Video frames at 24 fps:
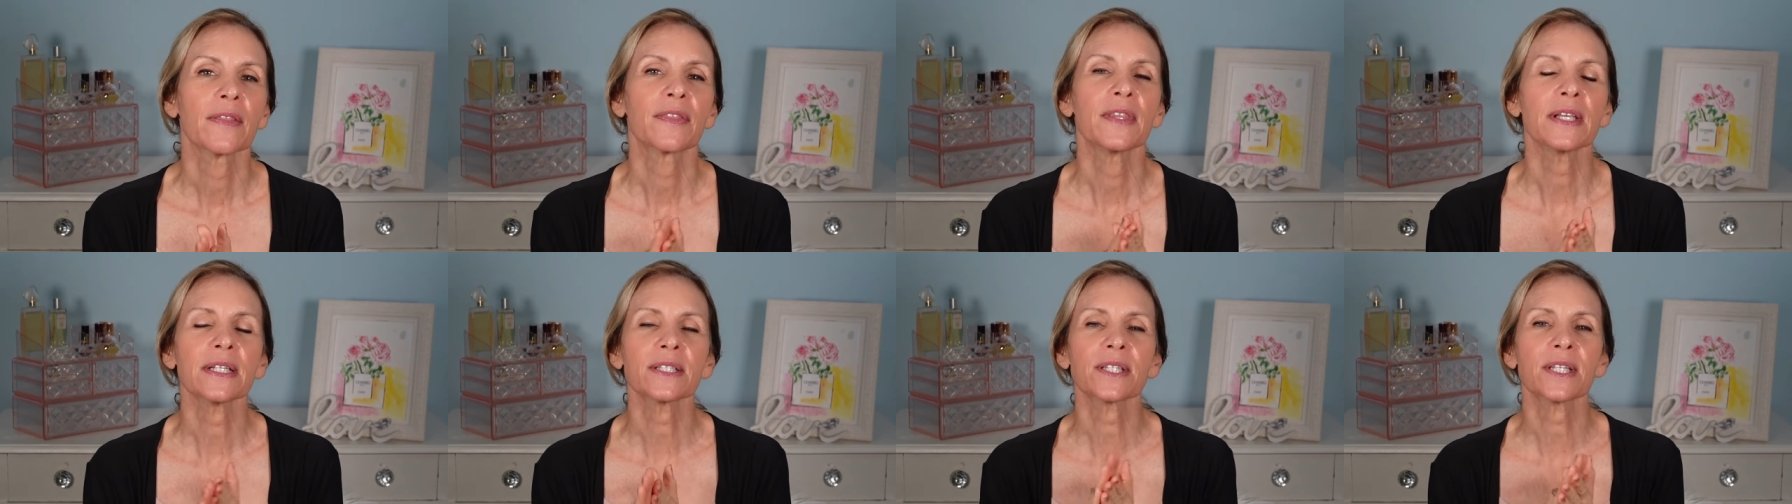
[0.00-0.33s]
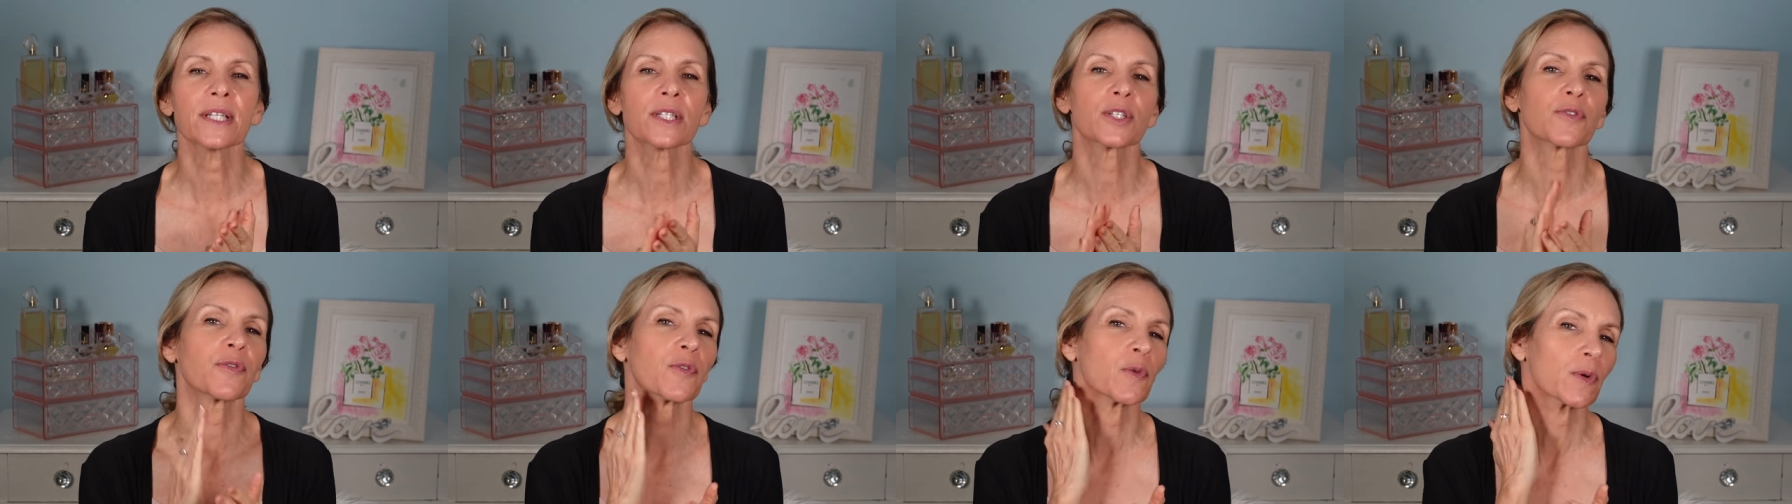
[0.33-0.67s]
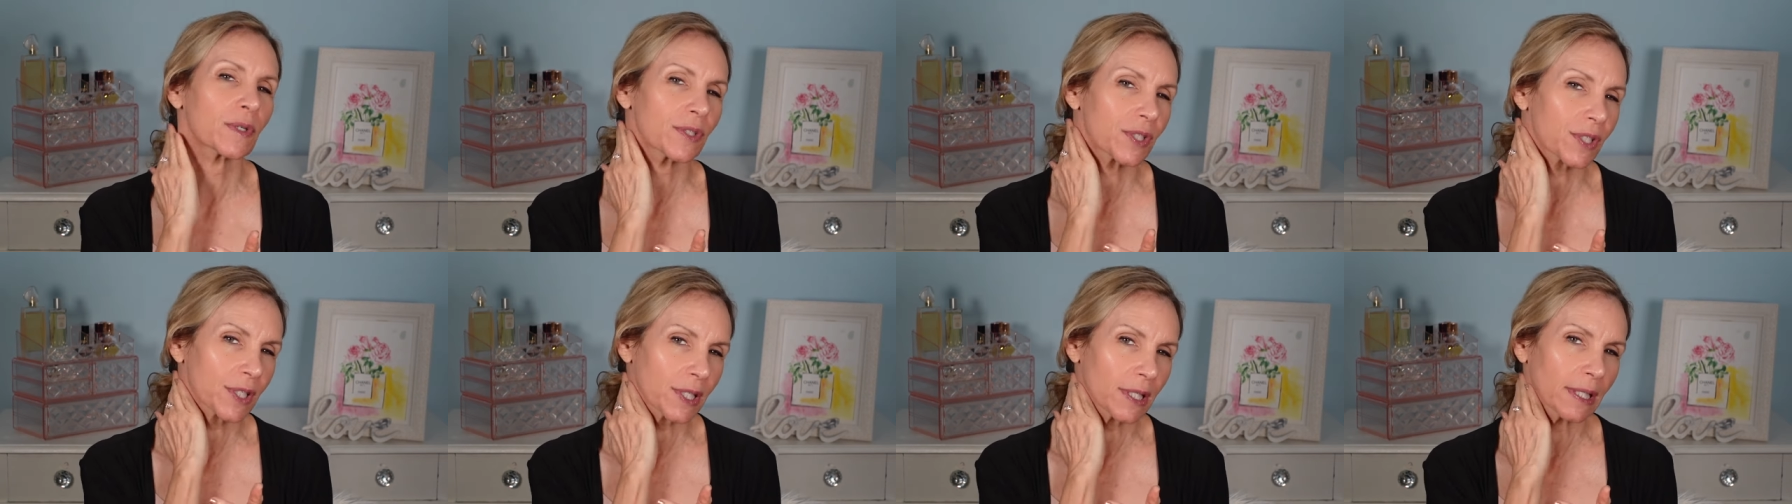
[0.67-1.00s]
This is
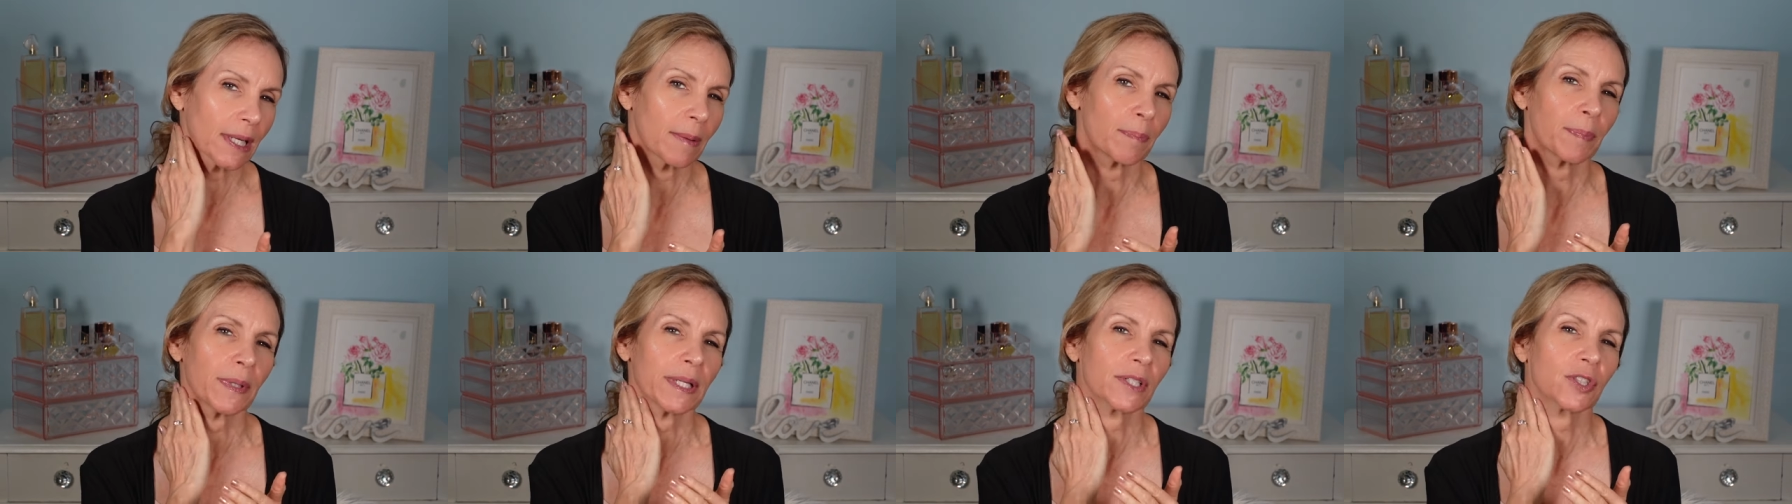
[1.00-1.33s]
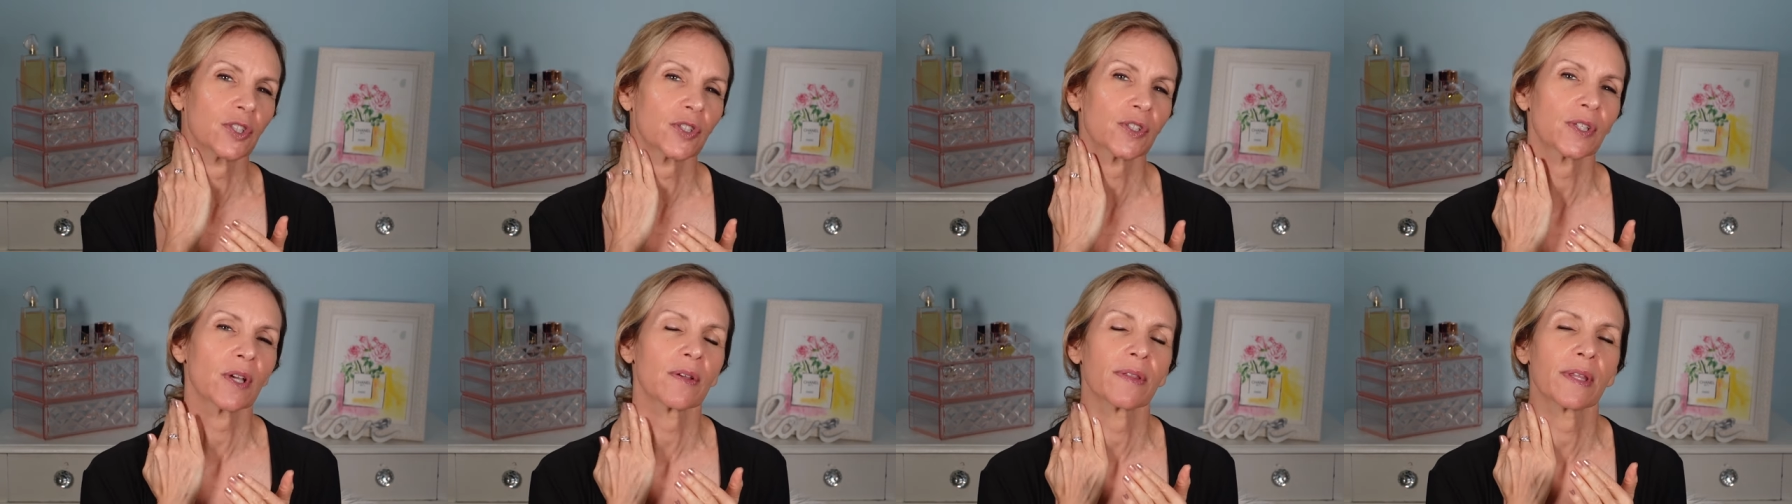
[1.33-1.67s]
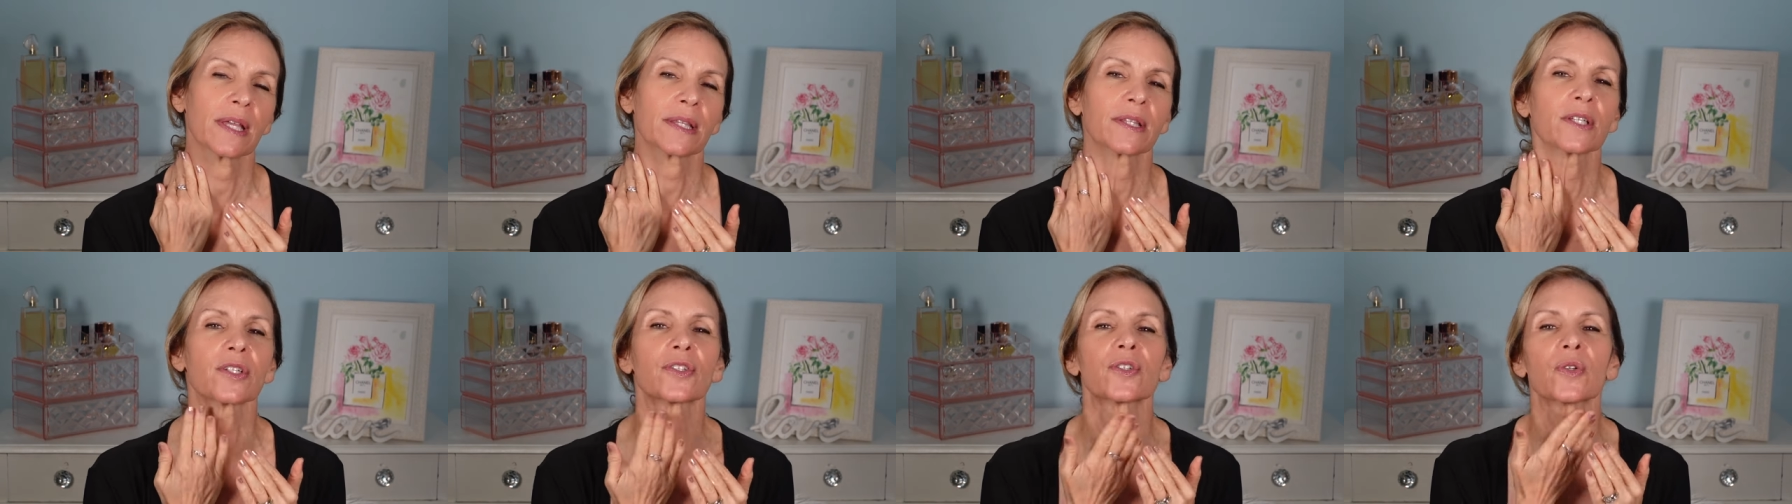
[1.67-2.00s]
for slippage so
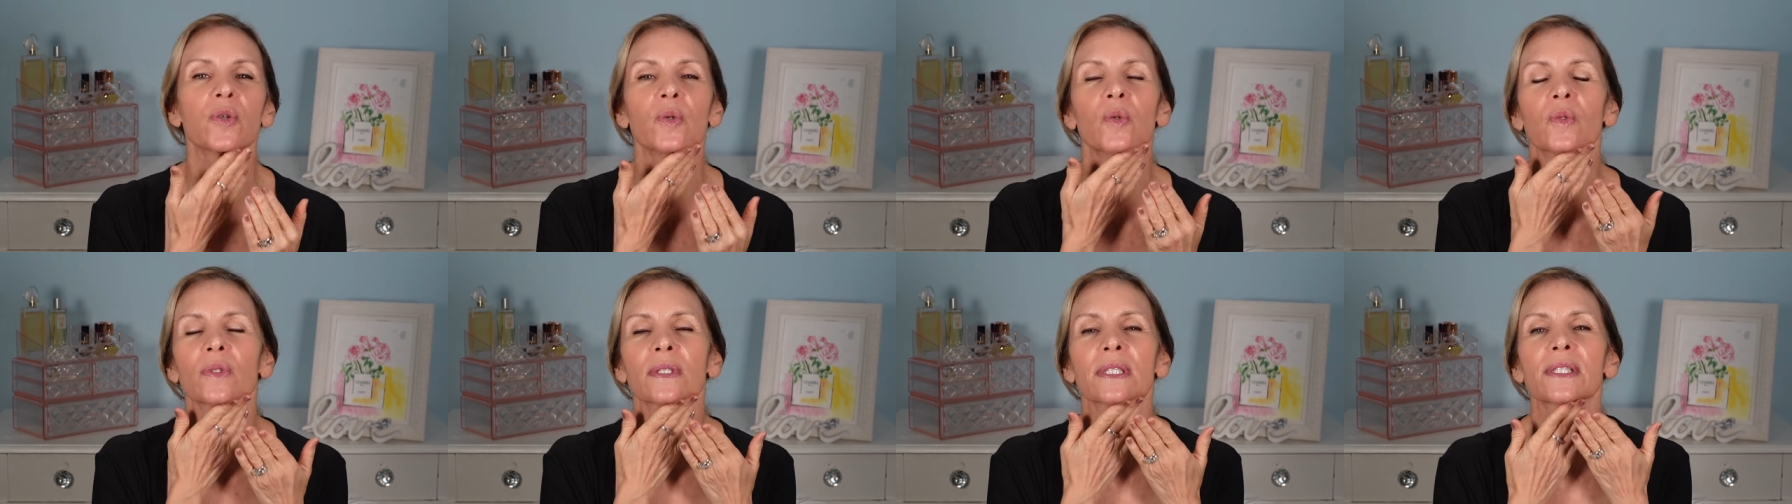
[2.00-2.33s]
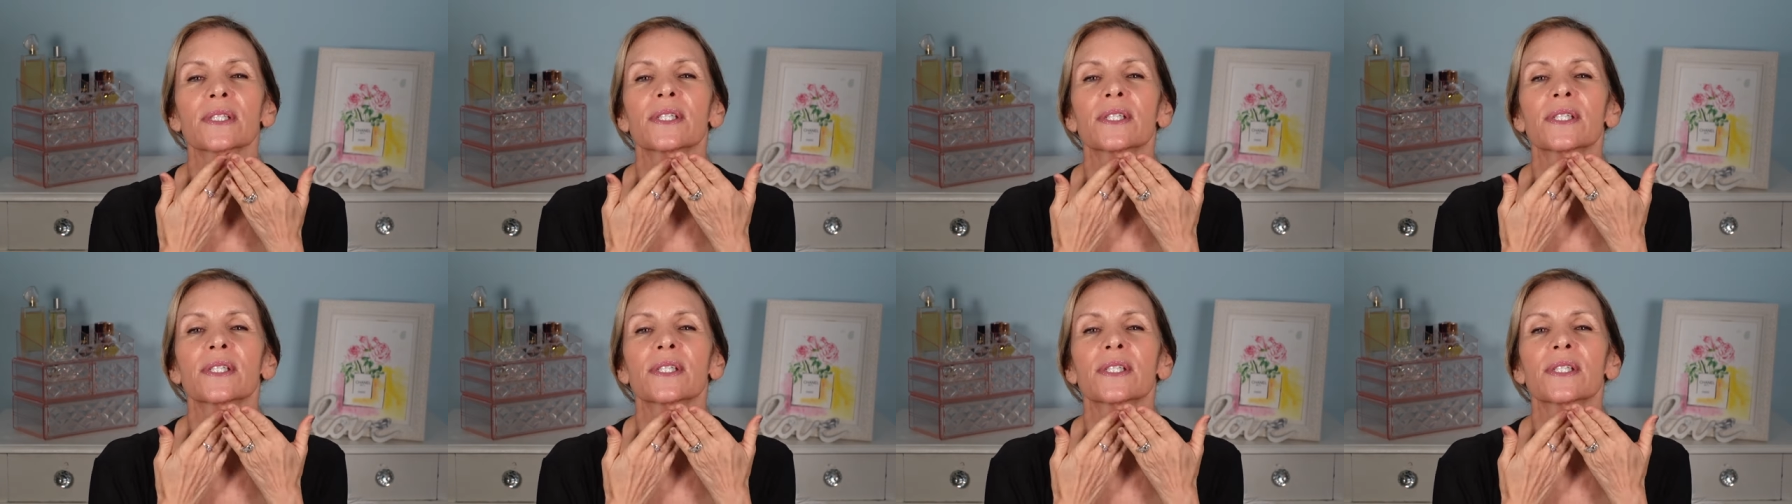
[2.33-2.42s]
that the tool